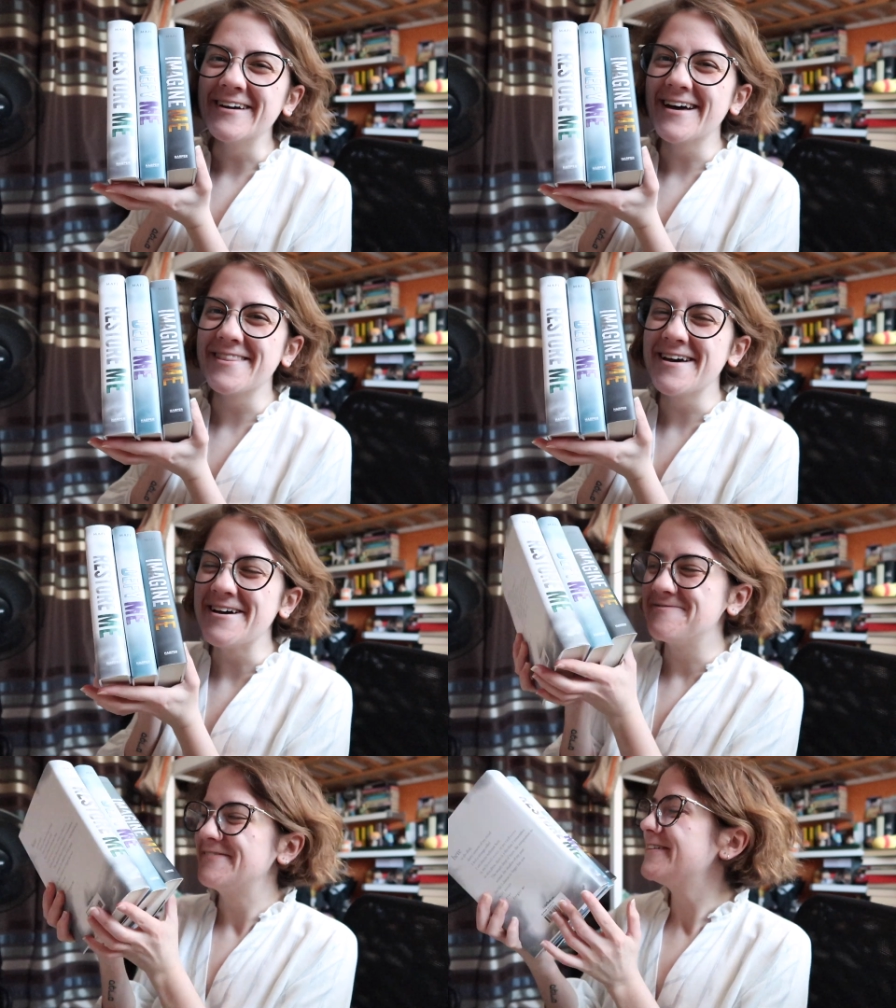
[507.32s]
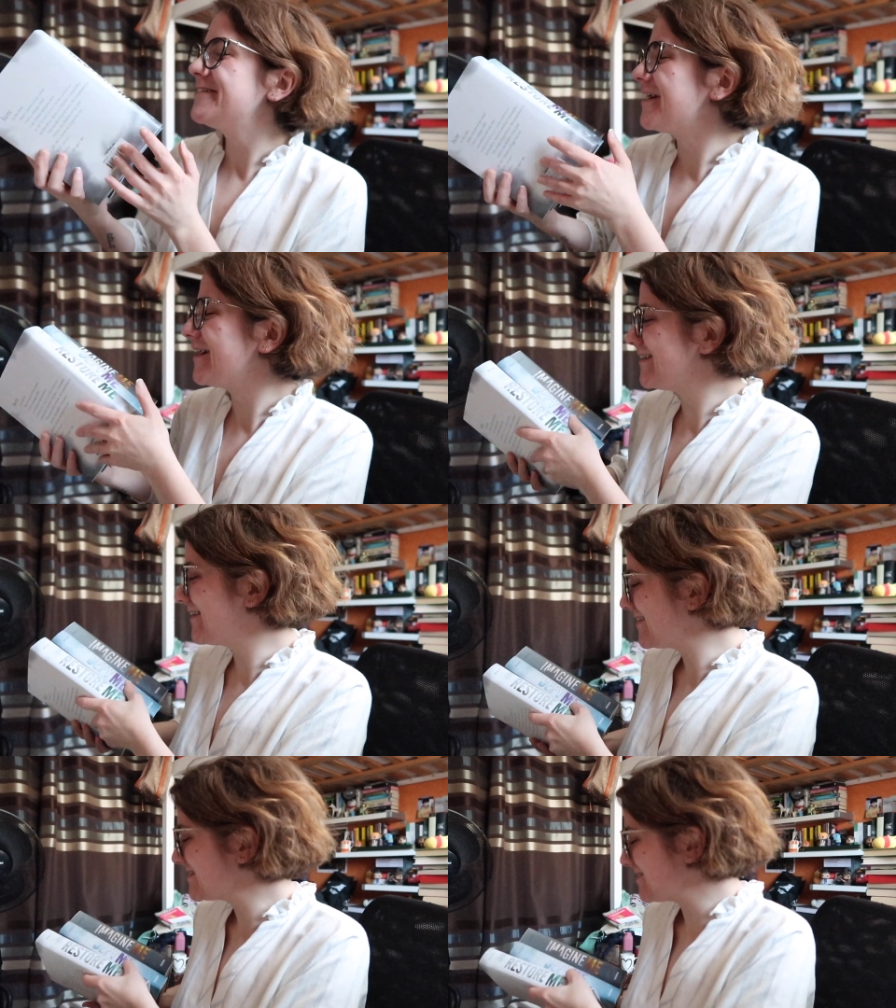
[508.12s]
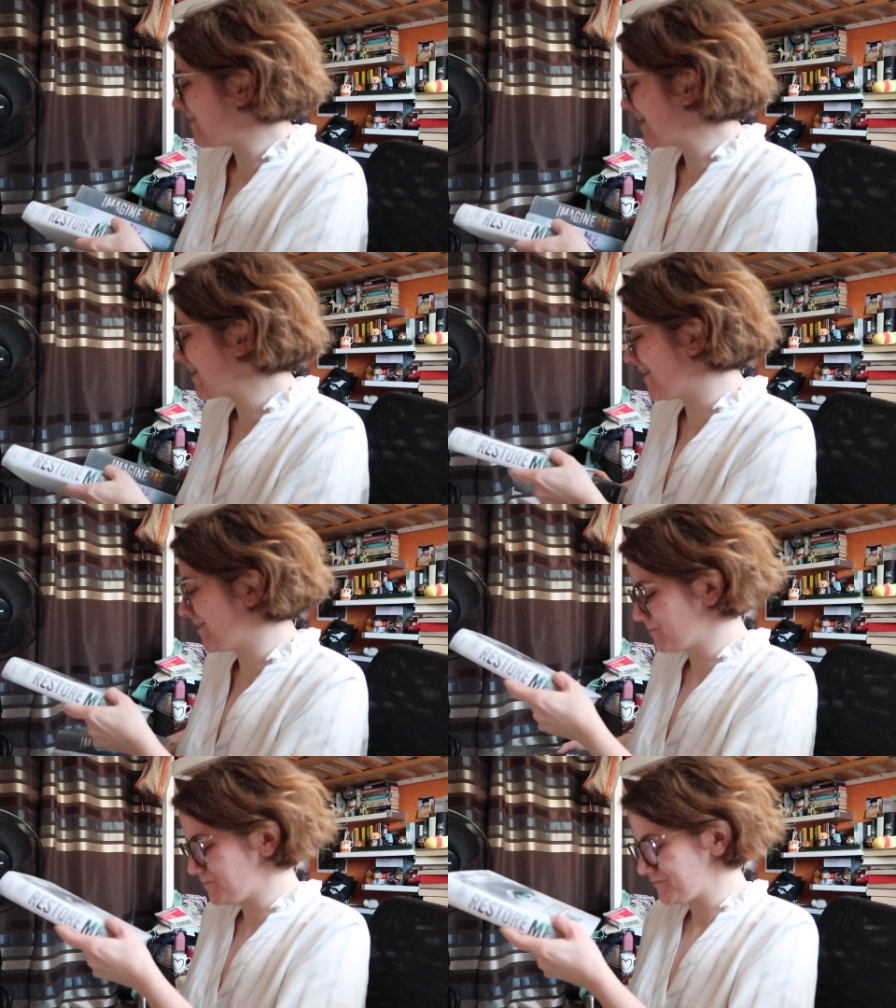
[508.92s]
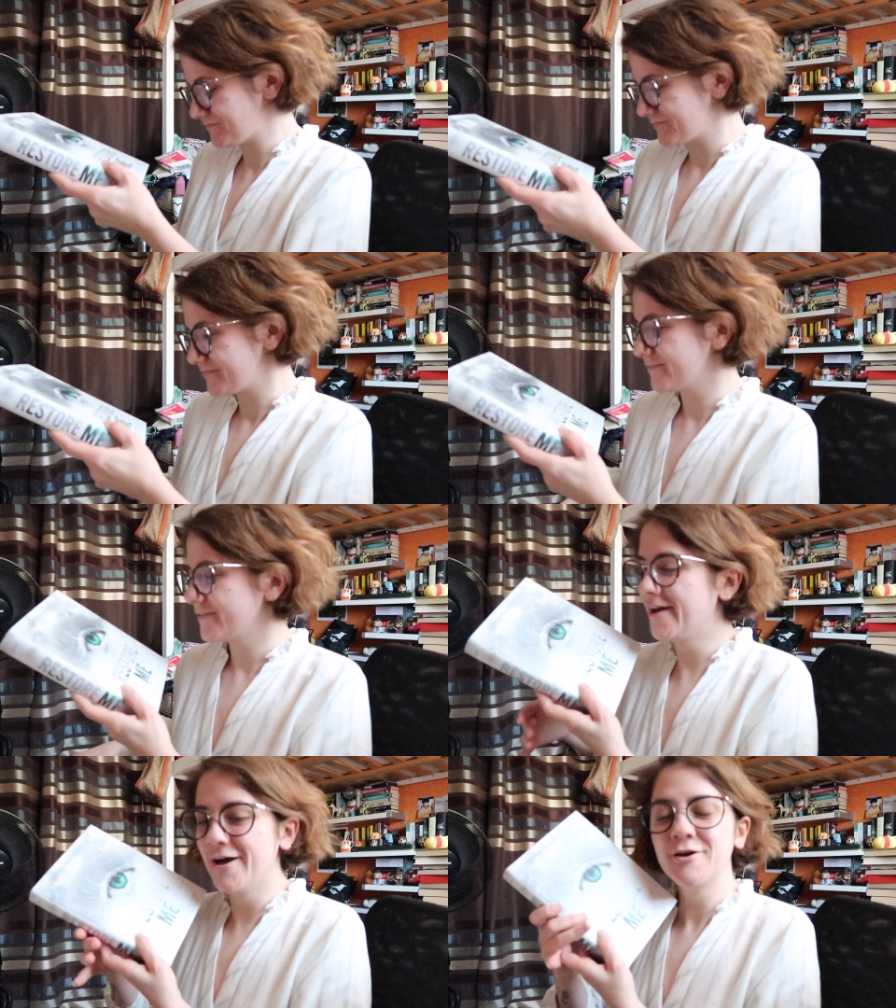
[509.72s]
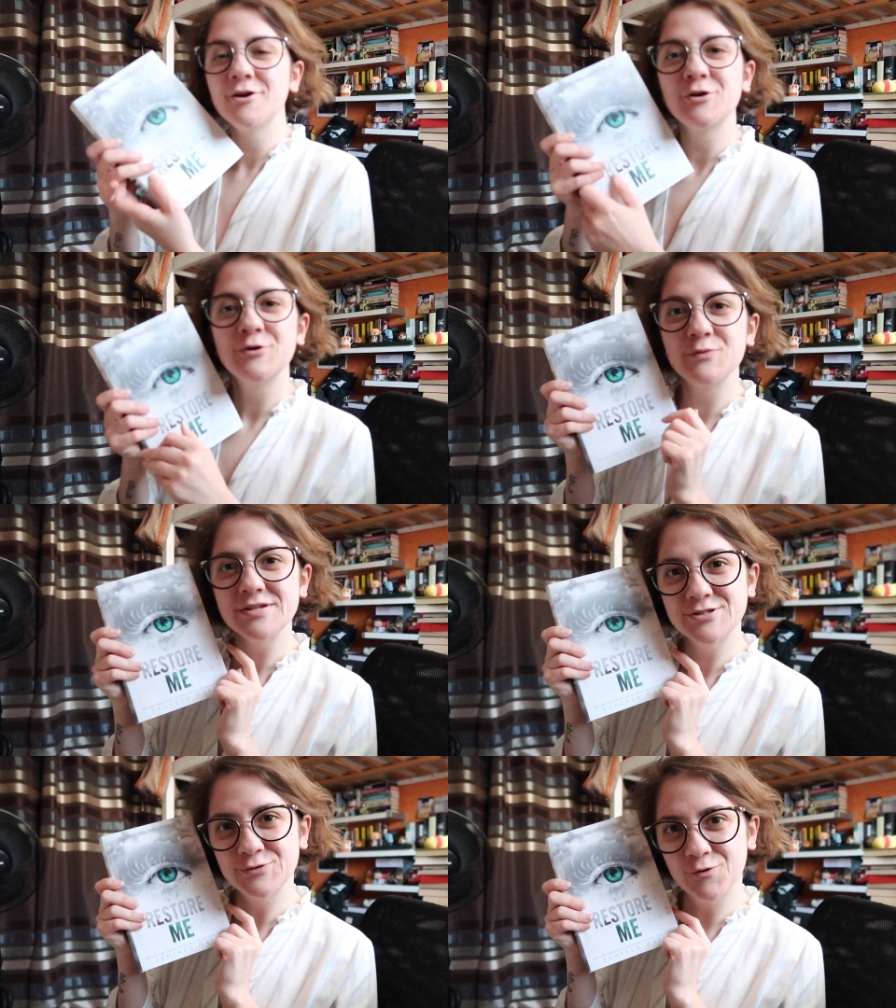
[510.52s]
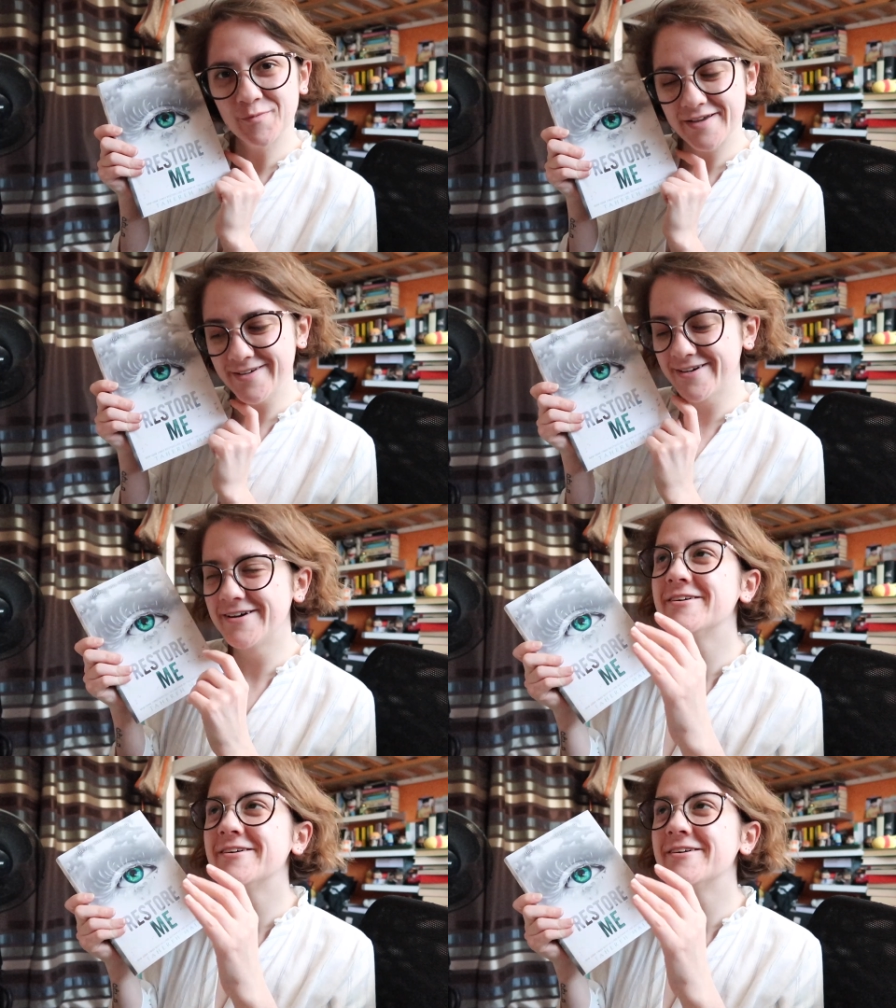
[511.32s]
look at them. Oh, so I got Restore Me,